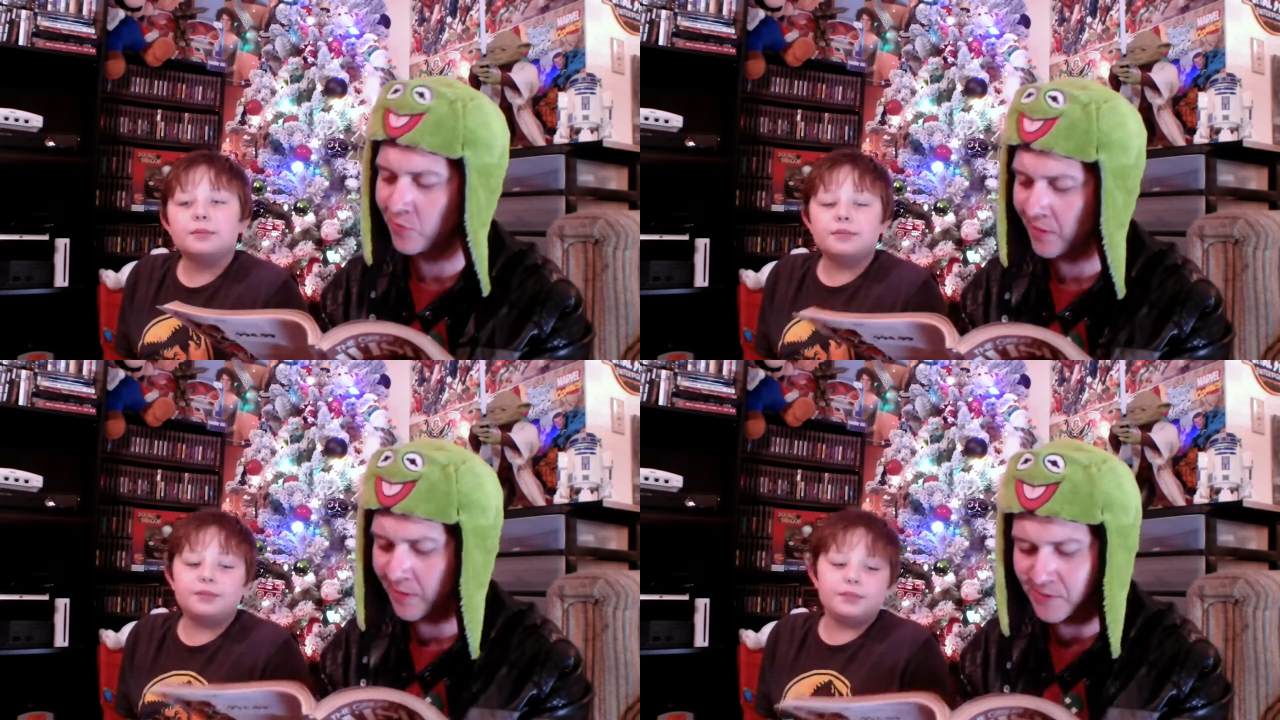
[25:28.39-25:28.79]
Speaker 1: who
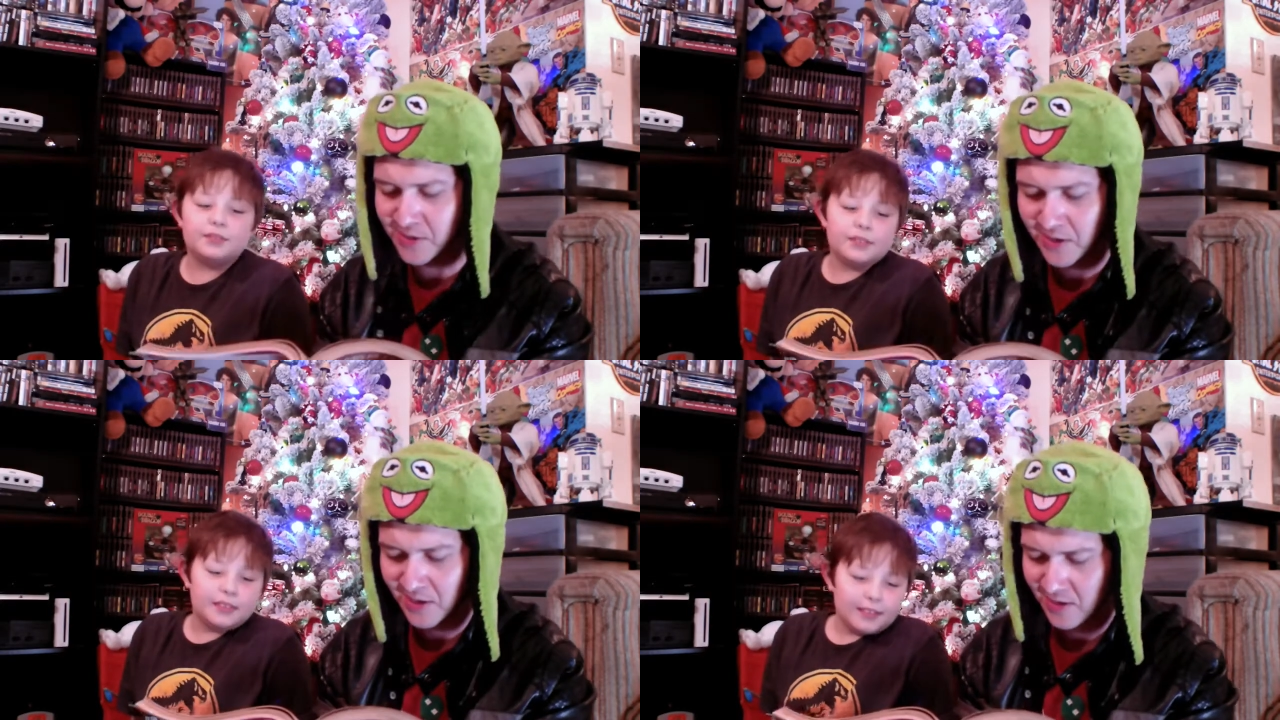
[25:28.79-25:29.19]
cares?
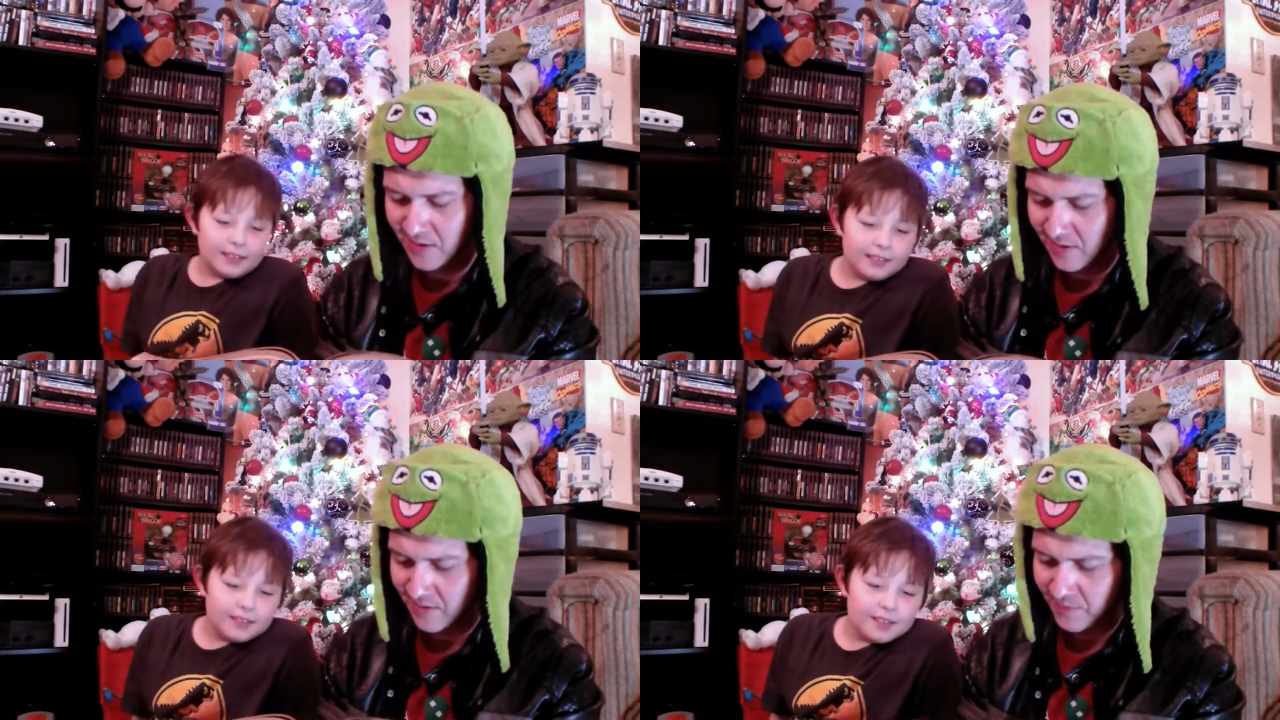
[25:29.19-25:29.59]

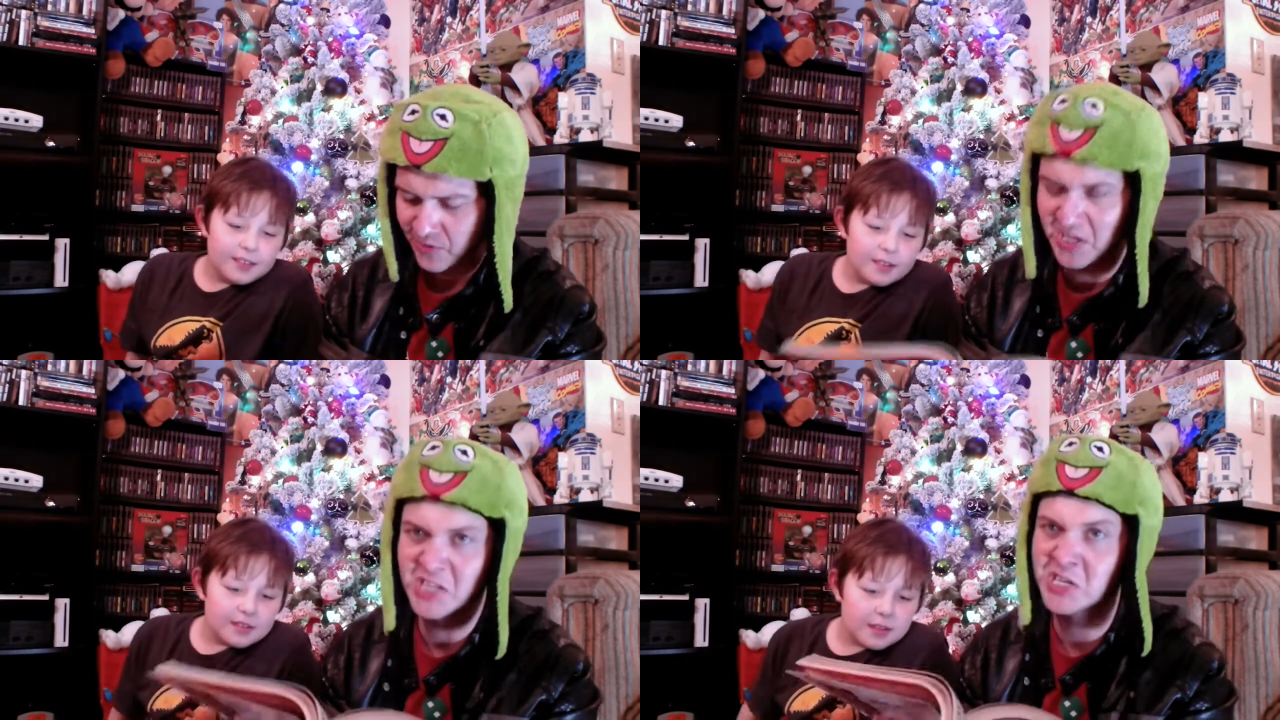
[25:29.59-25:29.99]

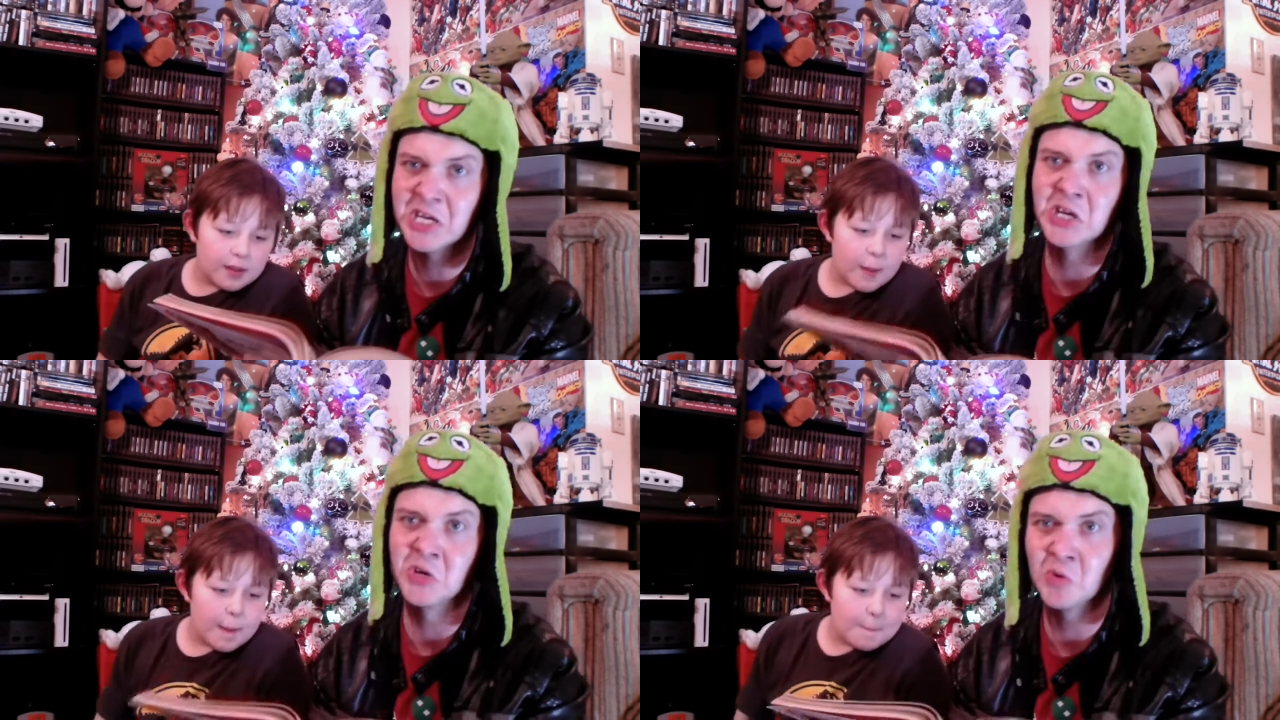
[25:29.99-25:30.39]
Kids ain't
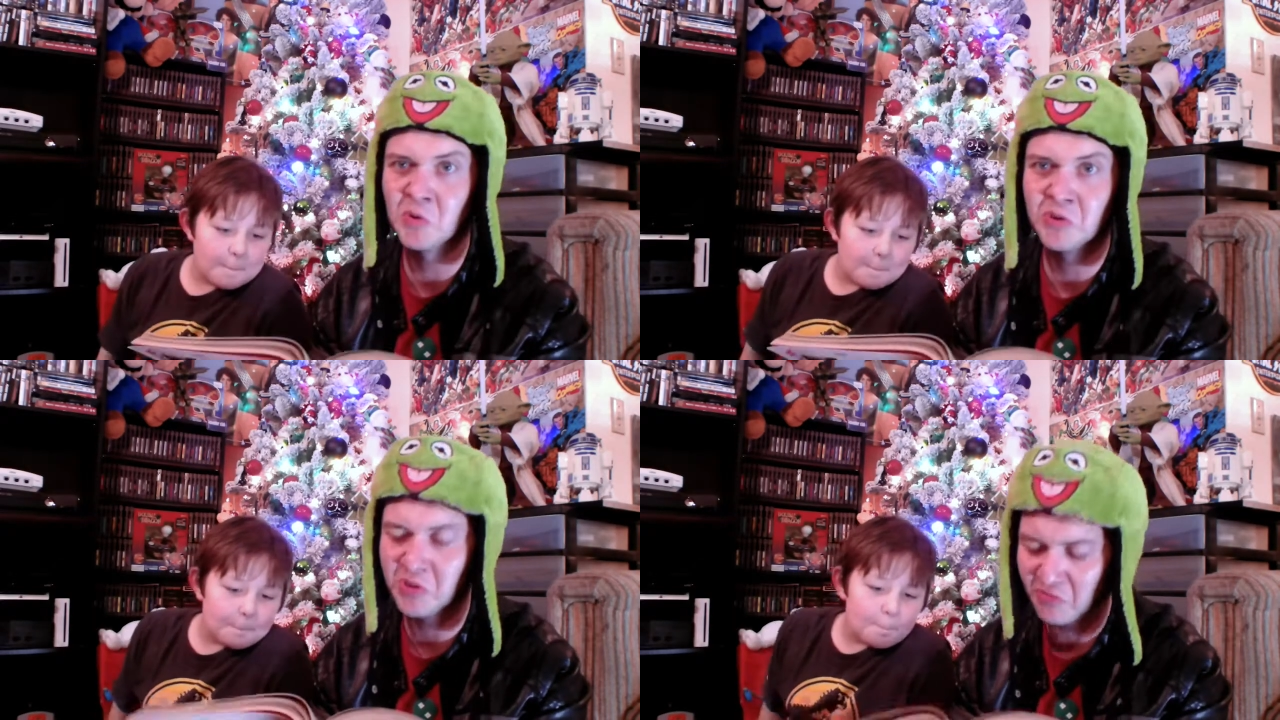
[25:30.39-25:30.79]
gonna know the
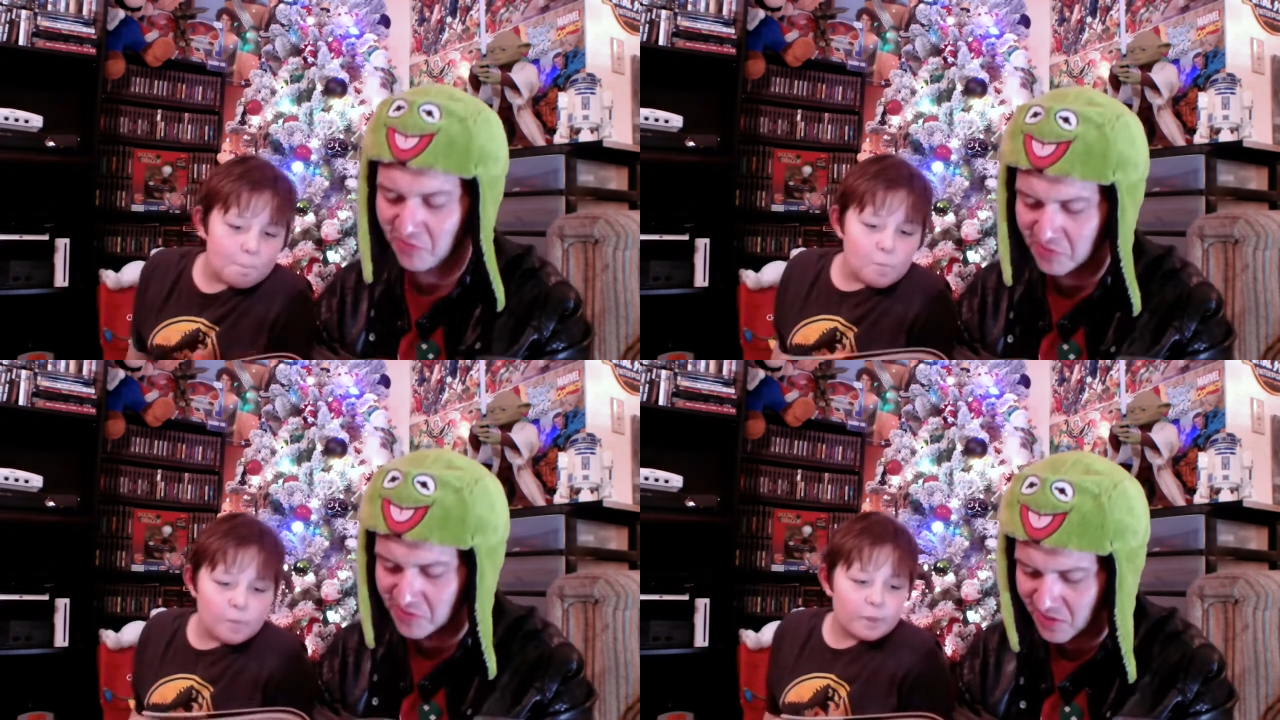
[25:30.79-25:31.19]

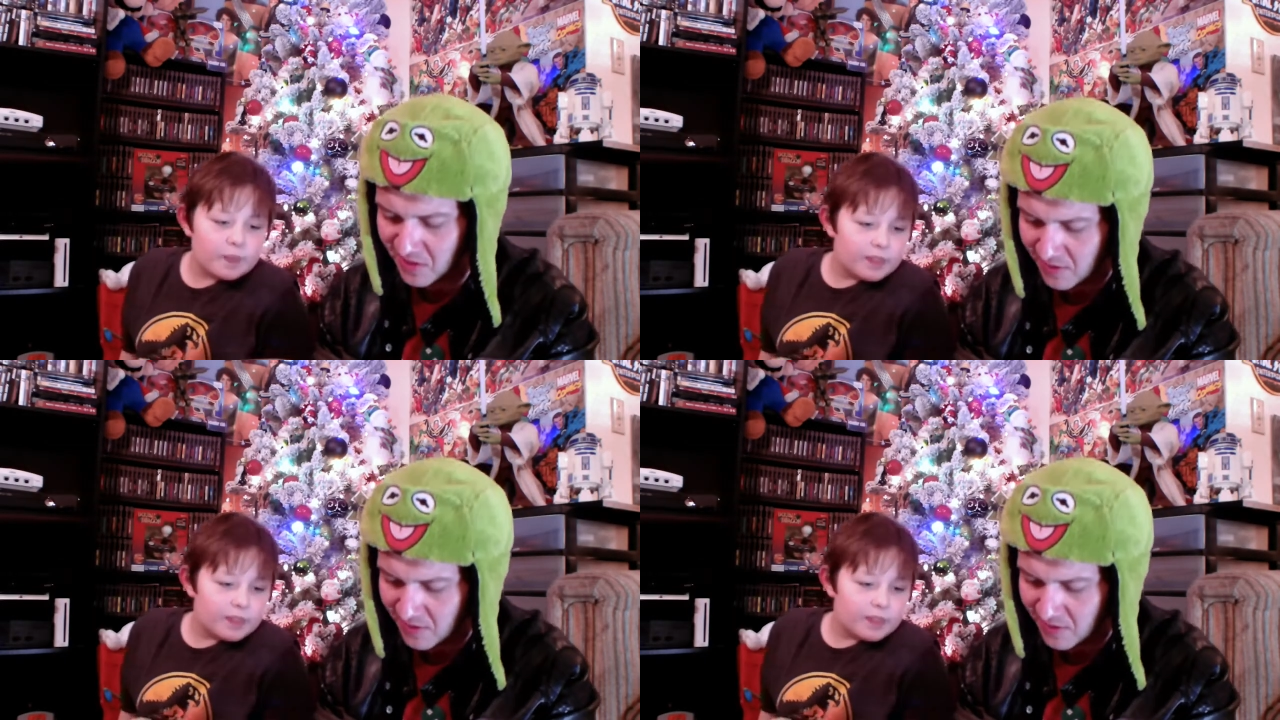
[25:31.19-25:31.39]
difference.